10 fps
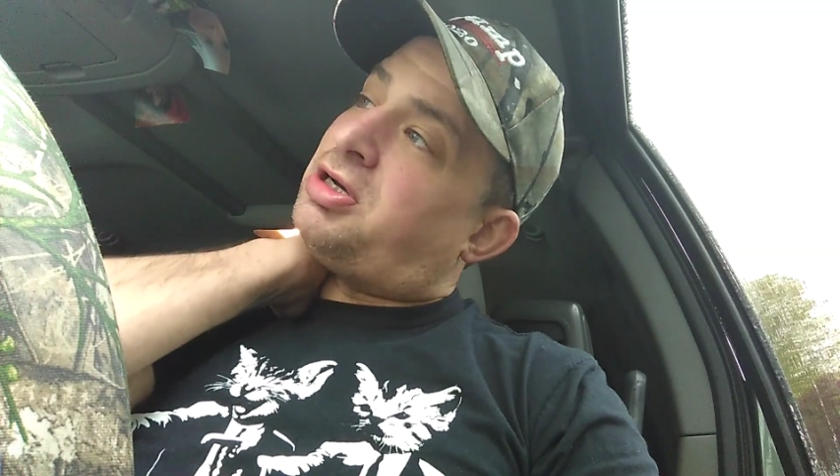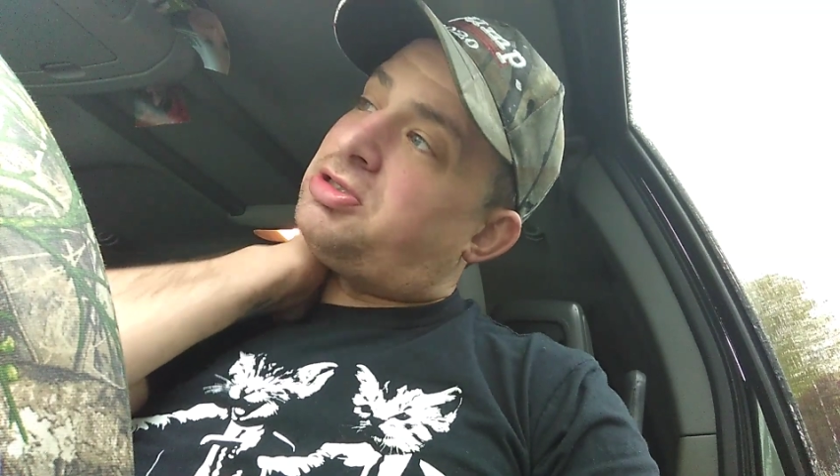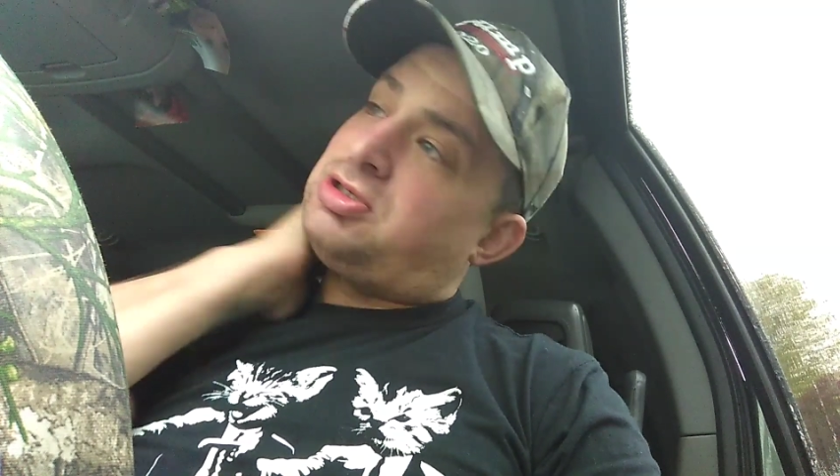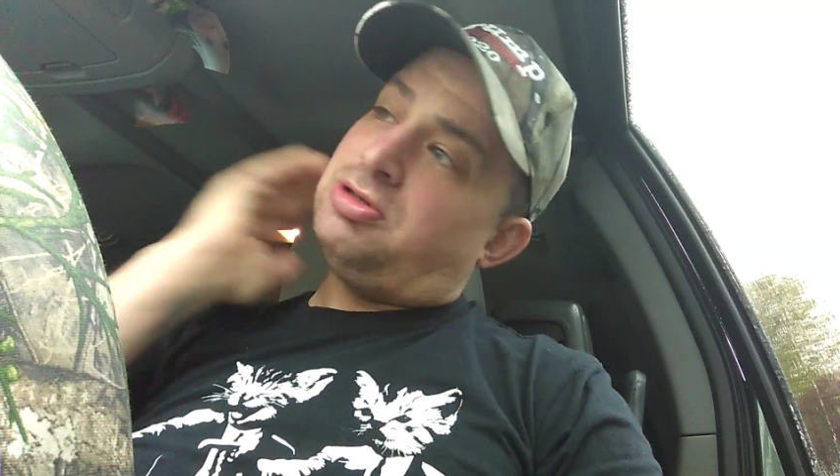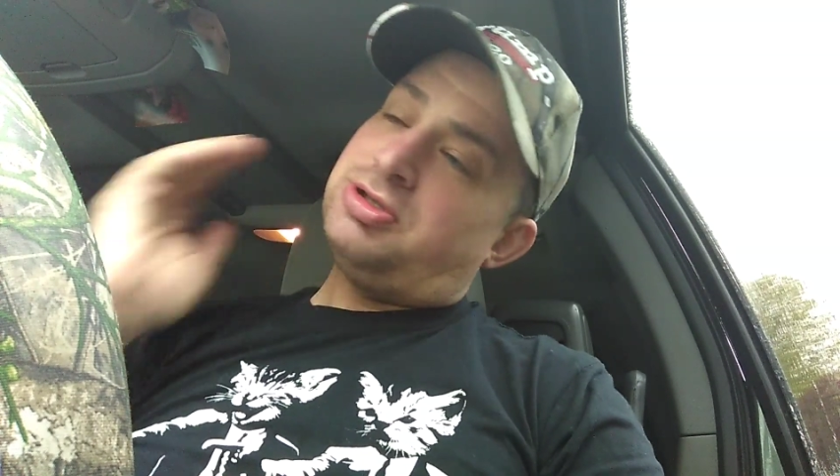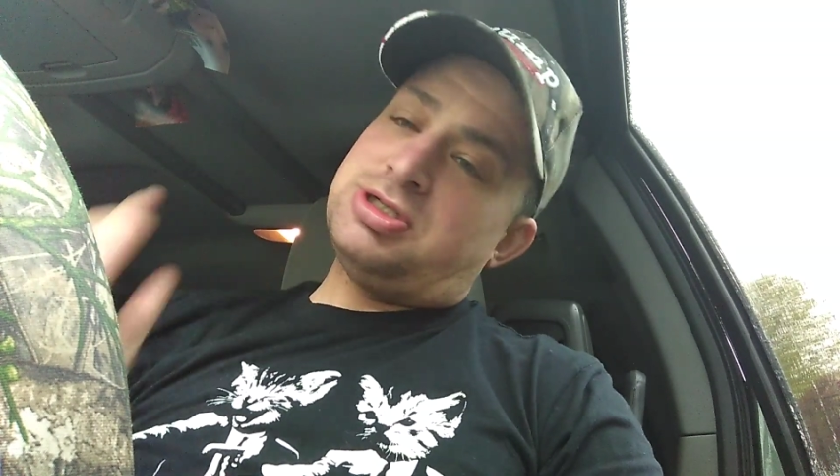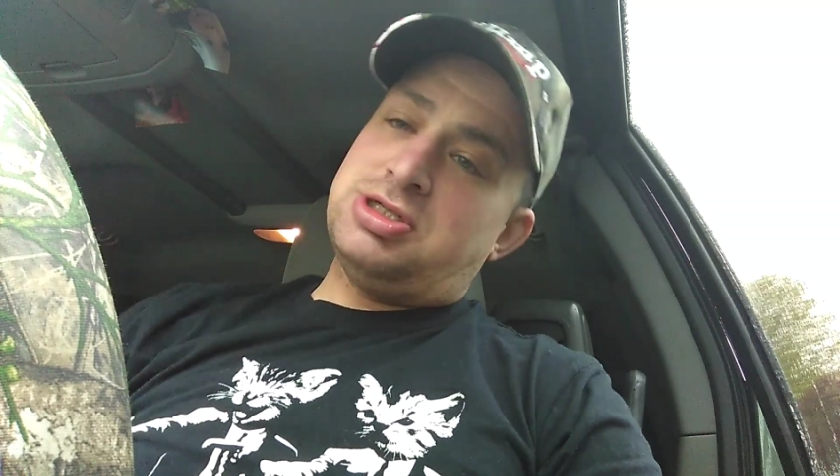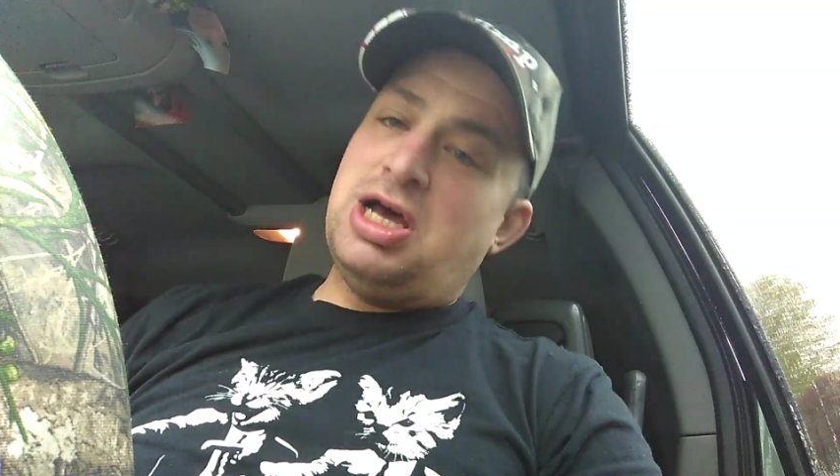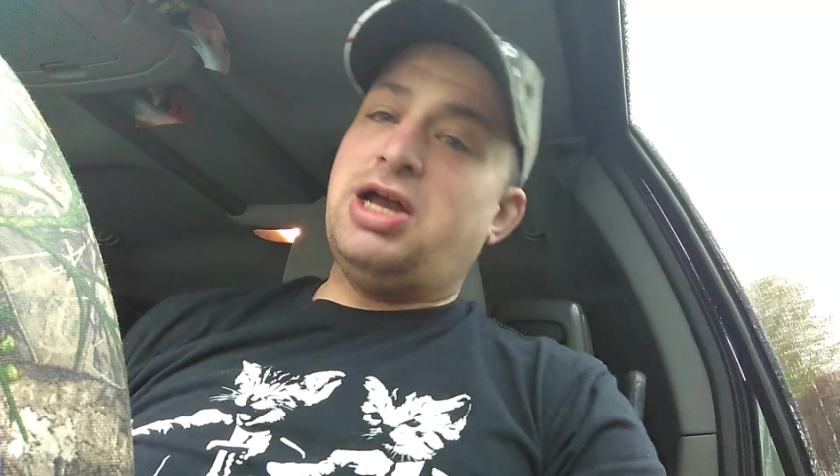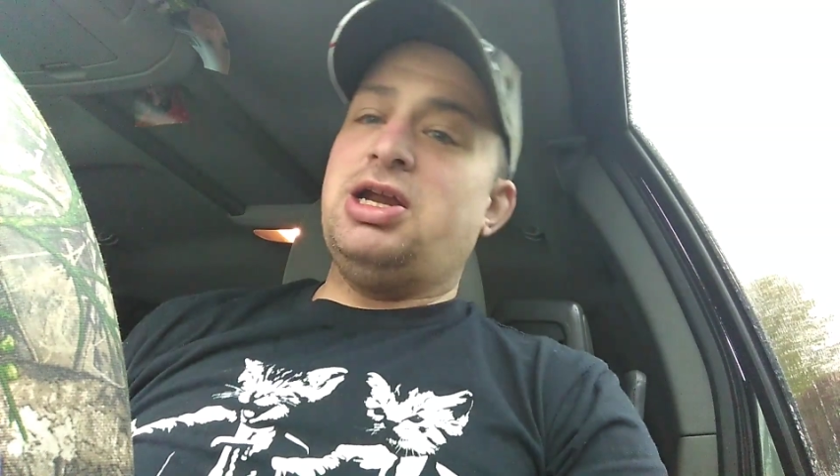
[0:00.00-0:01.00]
So this
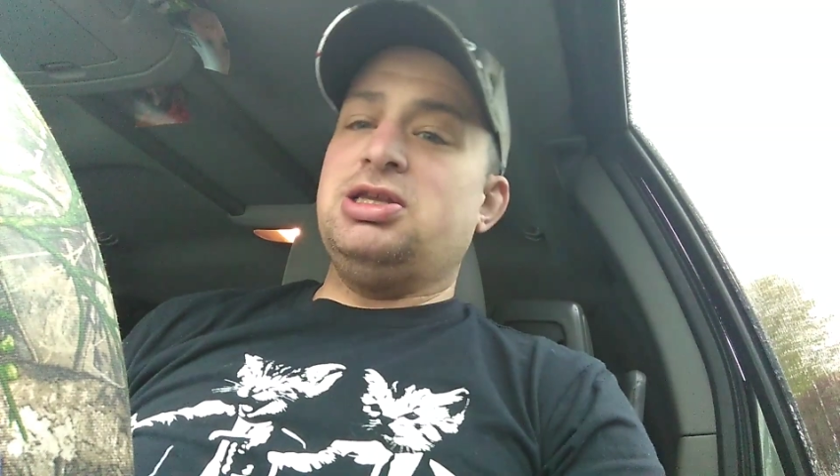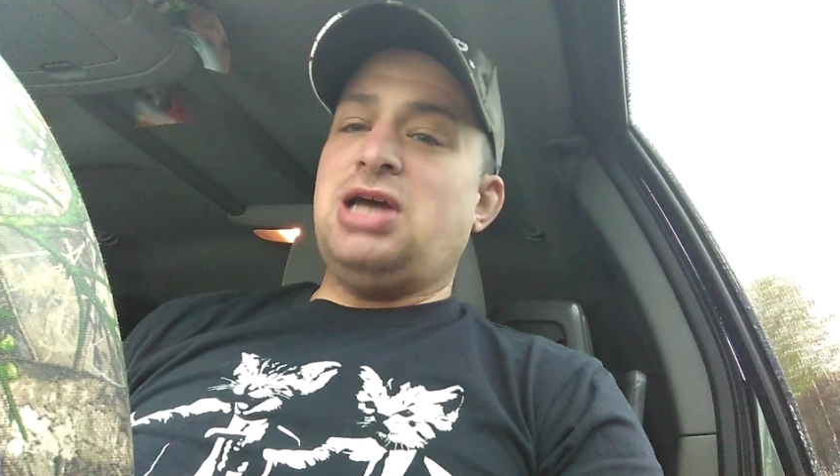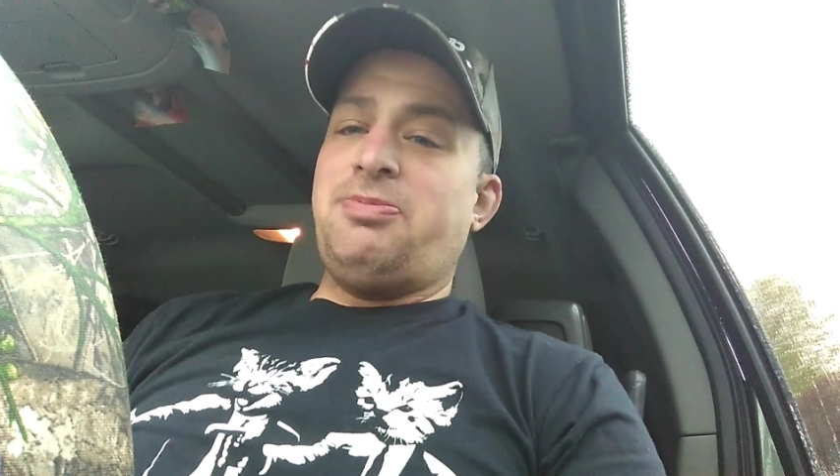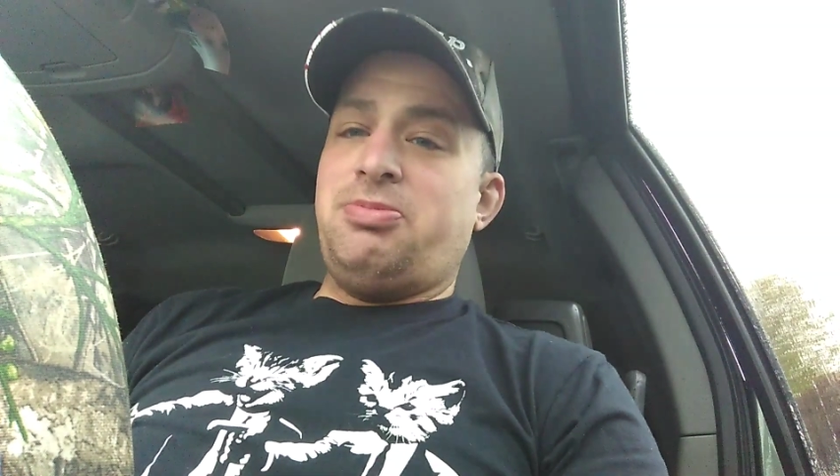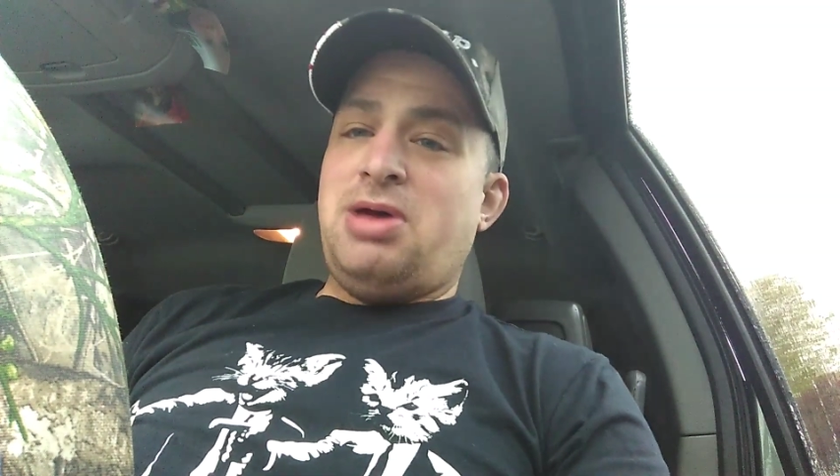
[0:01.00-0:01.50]
is not any type